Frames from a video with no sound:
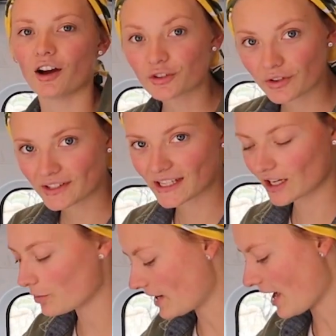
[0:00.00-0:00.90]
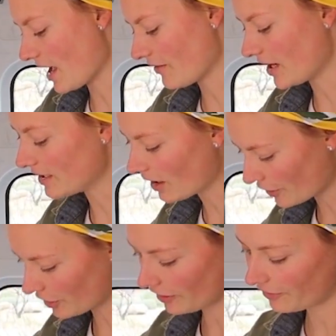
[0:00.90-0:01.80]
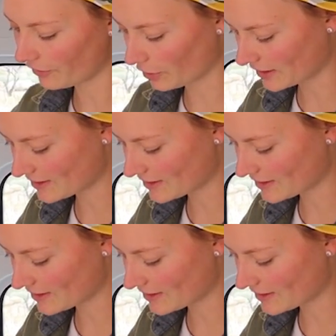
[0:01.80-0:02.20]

Under the sink we have another full